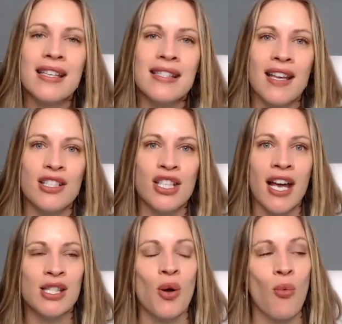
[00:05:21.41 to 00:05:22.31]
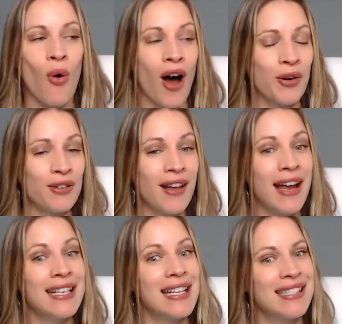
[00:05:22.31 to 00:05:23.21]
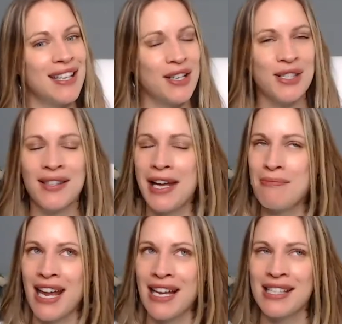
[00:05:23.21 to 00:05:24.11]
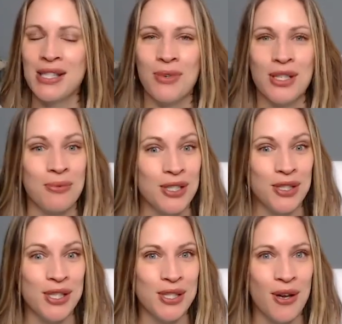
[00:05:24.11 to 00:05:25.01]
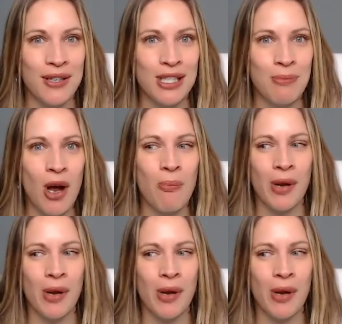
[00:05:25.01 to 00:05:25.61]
such as waterline and suction line maintenance, which we just talked about,